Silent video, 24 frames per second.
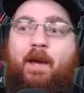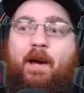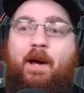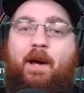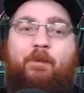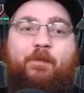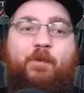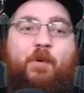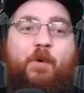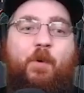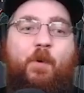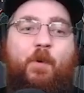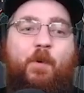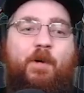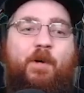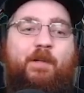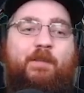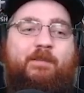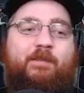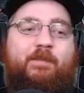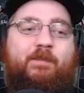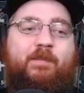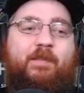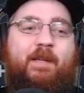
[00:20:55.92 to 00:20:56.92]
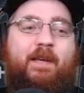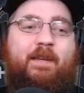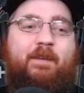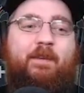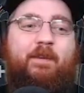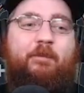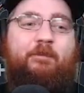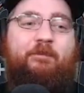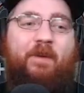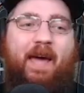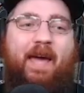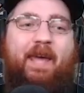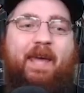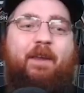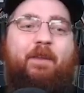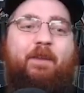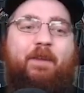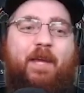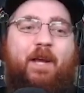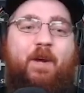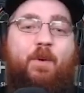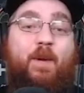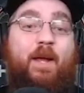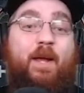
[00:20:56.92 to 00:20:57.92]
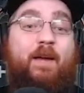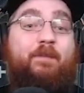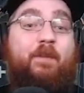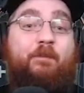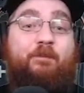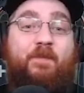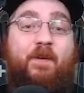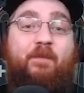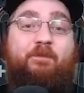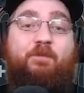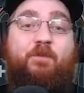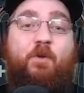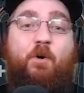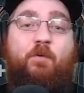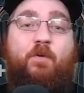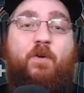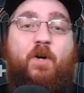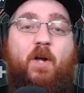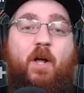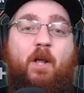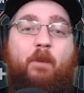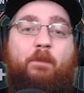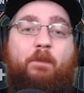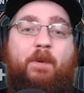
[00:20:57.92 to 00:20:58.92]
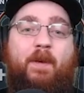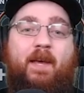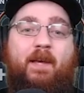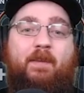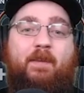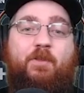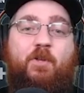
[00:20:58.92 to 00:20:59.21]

Of course, in the final year, we have the fifth overall pick.